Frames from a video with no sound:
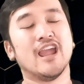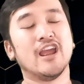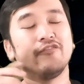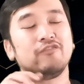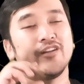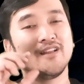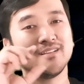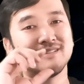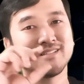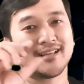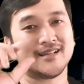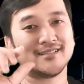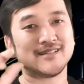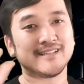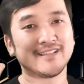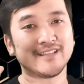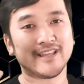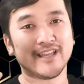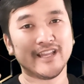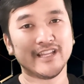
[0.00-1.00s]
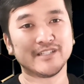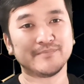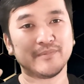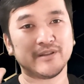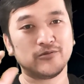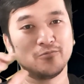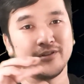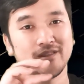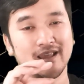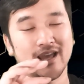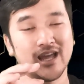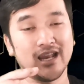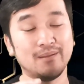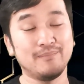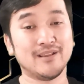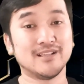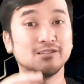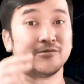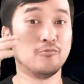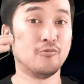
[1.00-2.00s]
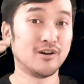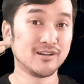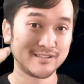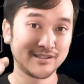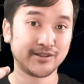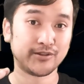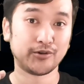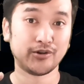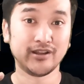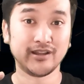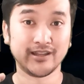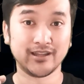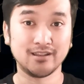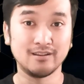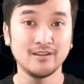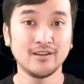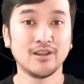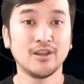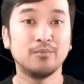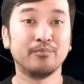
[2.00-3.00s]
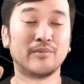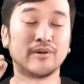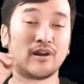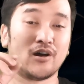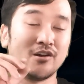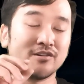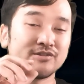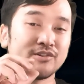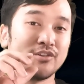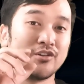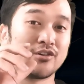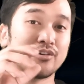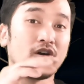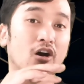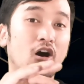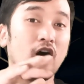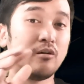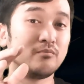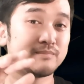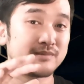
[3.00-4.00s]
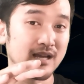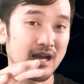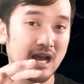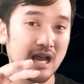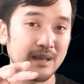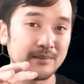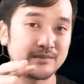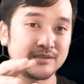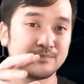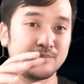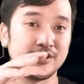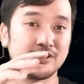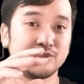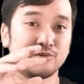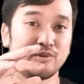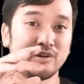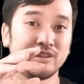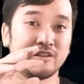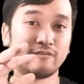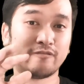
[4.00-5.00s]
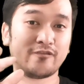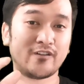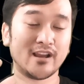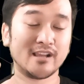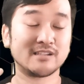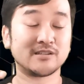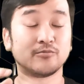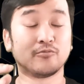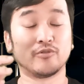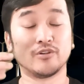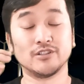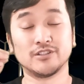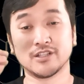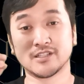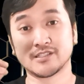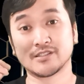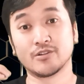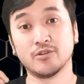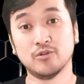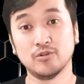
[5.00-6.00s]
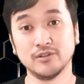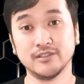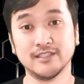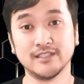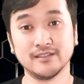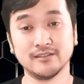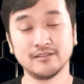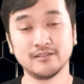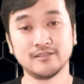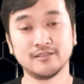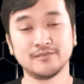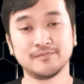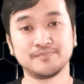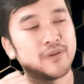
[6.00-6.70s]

Every intense engagement with enemies was thrilling, but also the calm times between the fights were just golden.